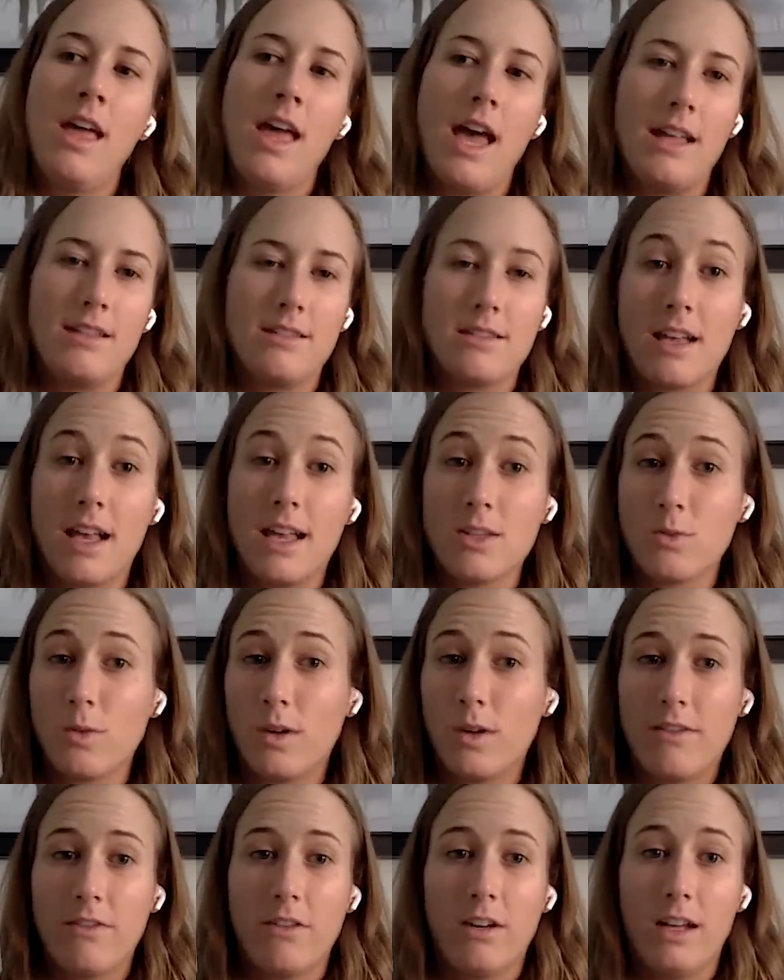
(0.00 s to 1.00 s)
head size
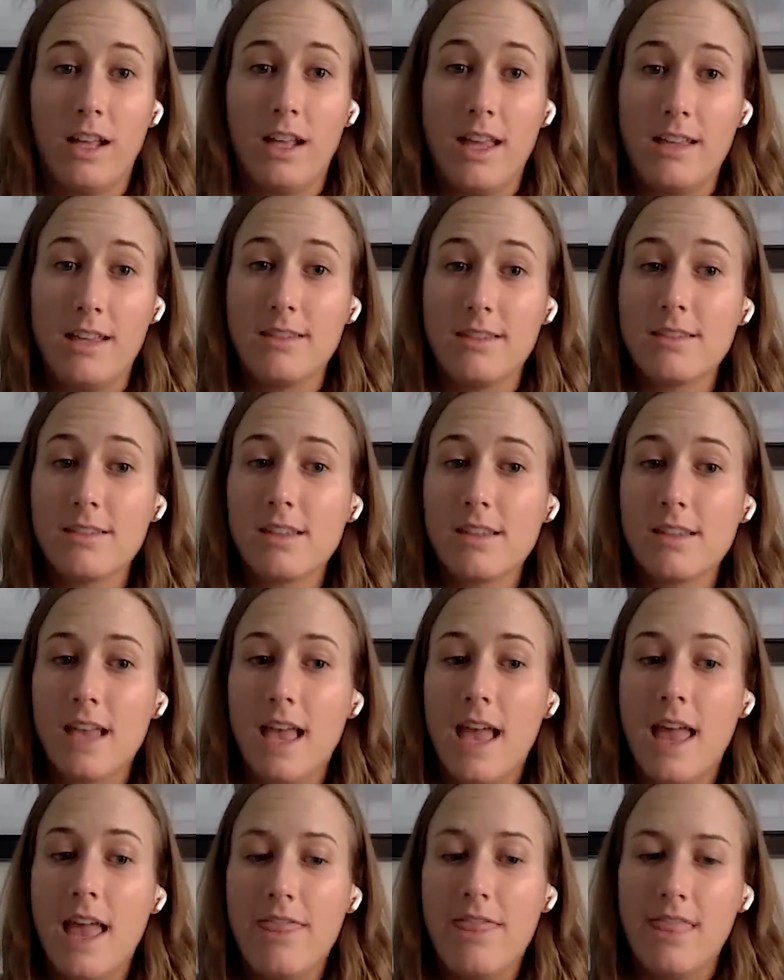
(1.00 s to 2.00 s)
whatever it is
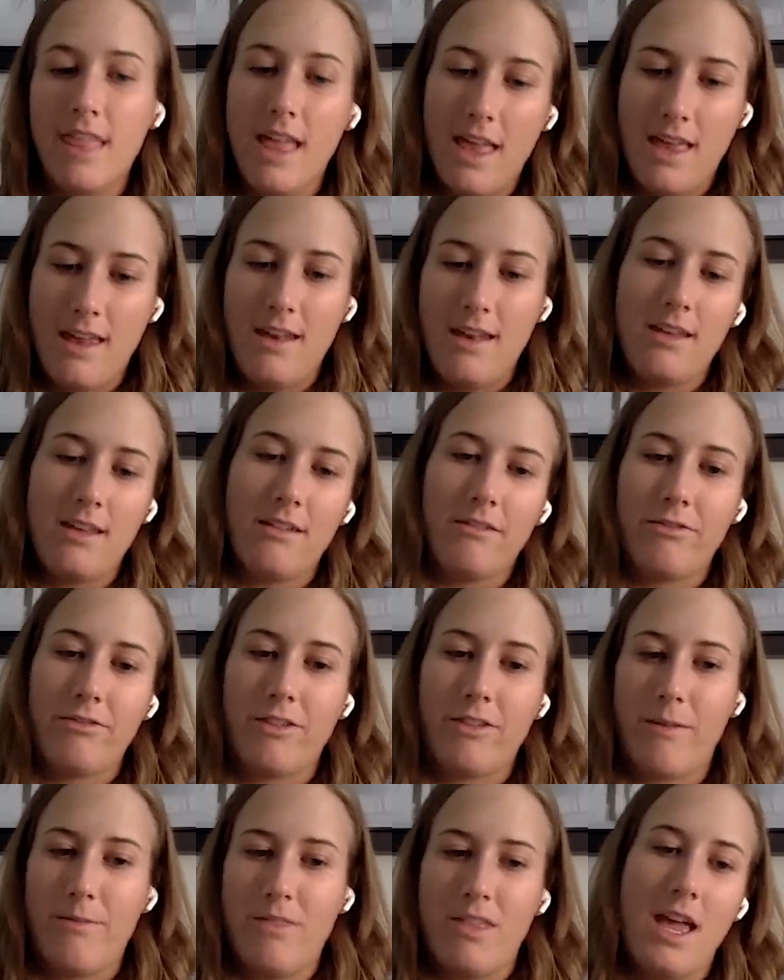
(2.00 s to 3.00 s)
and then
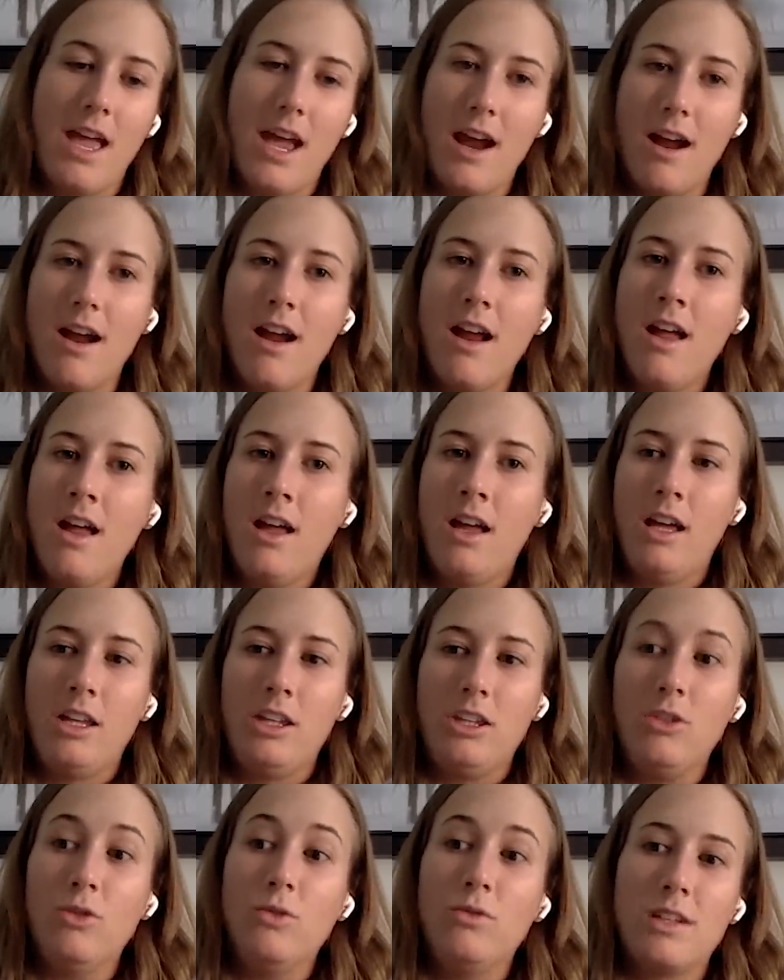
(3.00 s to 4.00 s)
from there
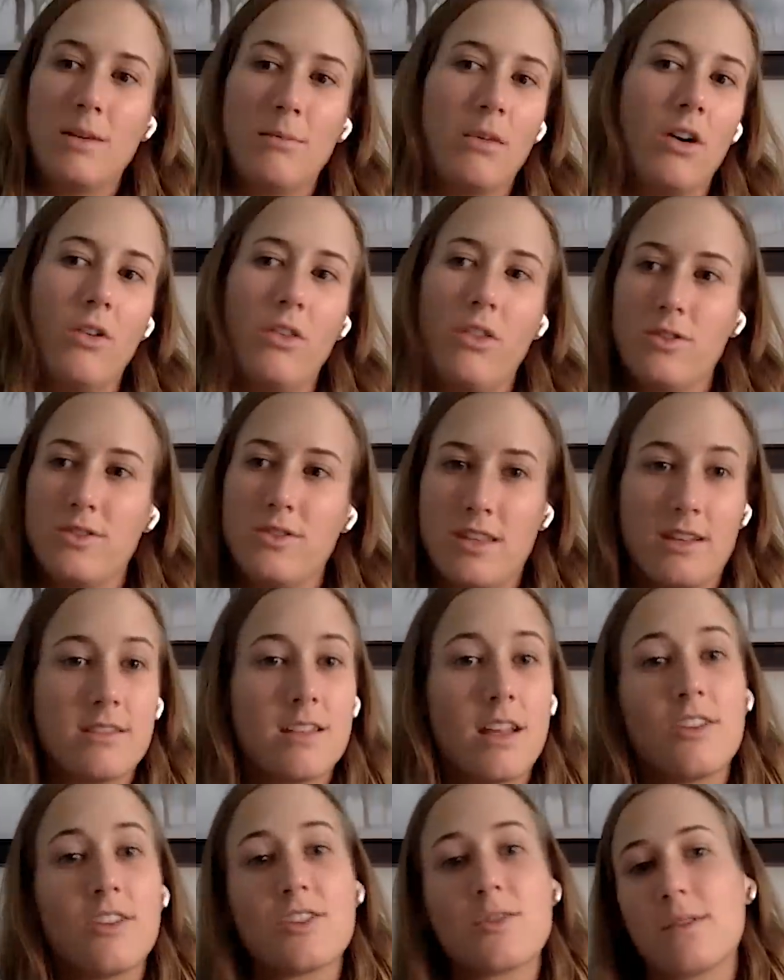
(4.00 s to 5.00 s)
you demo those things
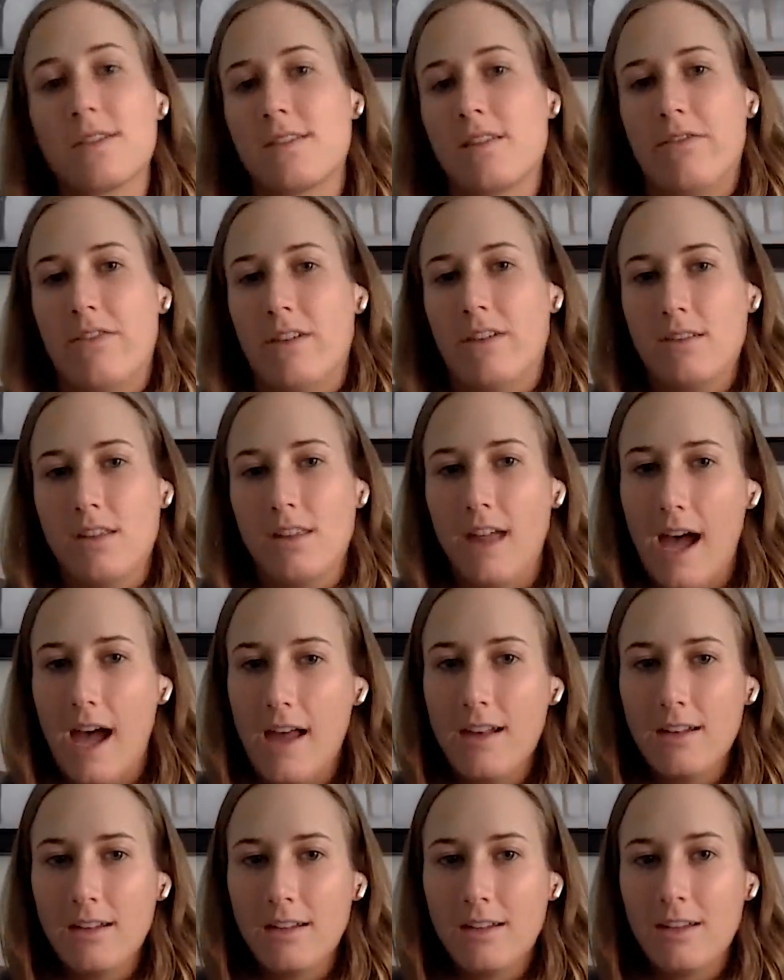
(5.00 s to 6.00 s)
that are specific to
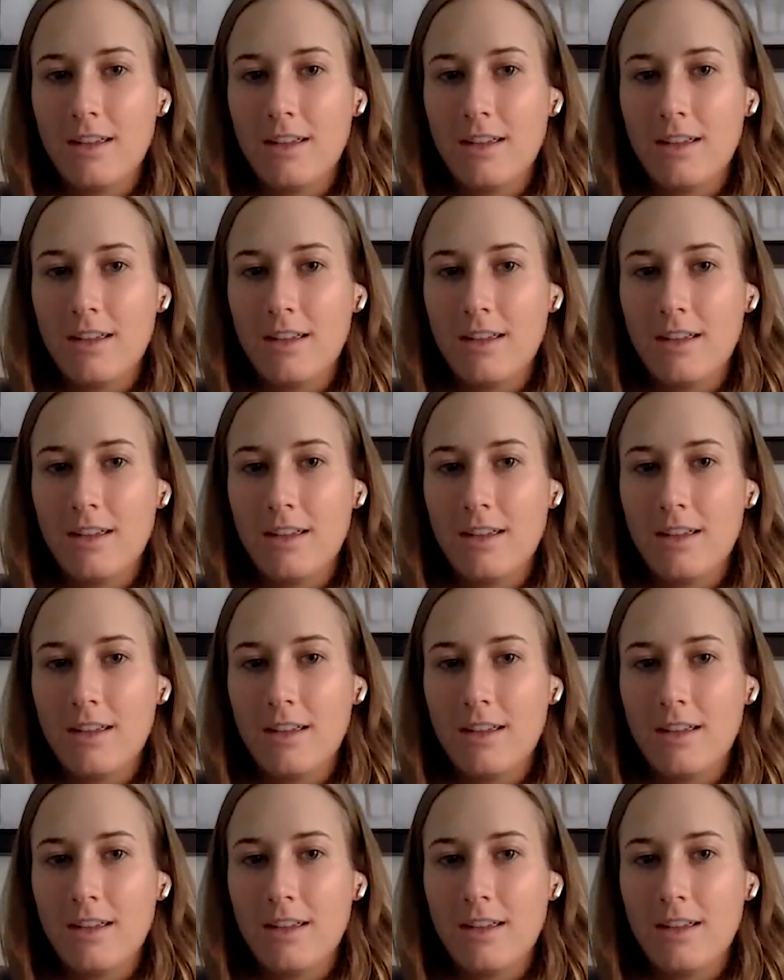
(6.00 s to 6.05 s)
that